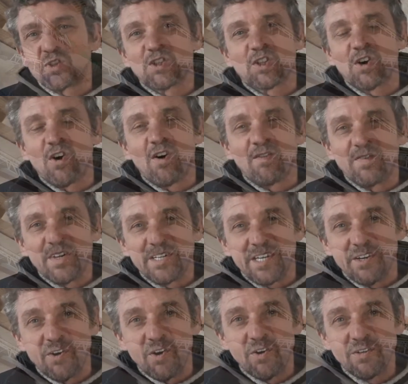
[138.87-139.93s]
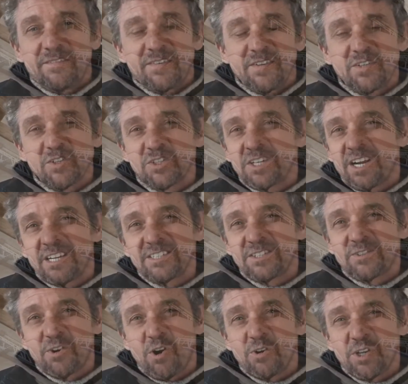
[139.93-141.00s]
a short video. If it doesn't
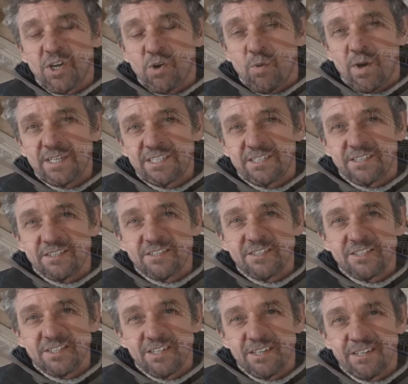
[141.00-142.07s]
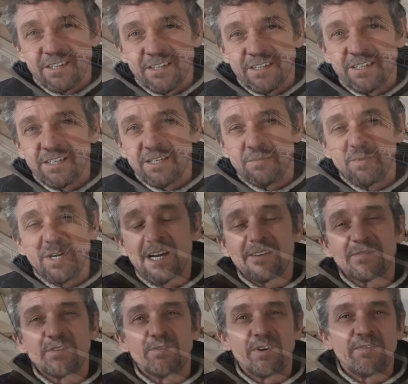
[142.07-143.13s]
answer all your questions, you may have
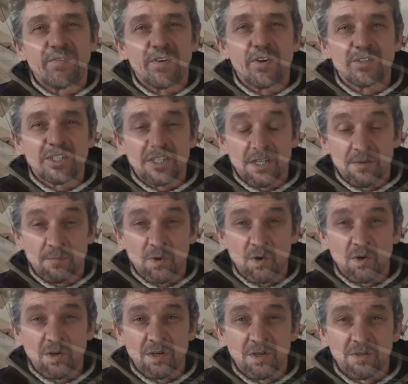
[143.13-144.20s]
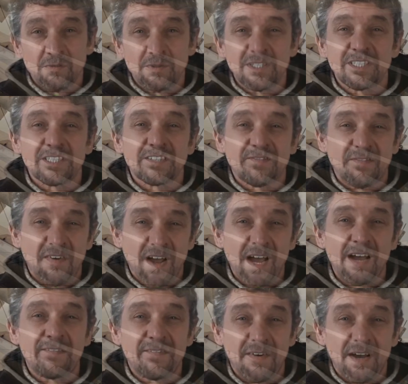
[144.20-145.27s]
to refer to the book, which has
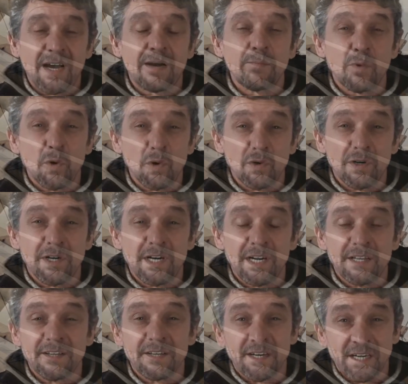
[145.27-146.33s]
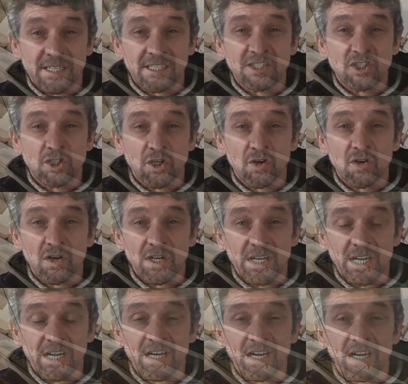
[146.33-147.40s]
far more in it than I can show
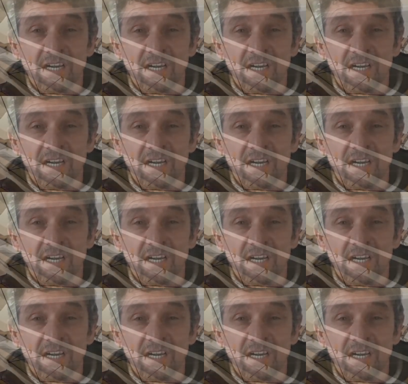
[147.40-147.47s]
you.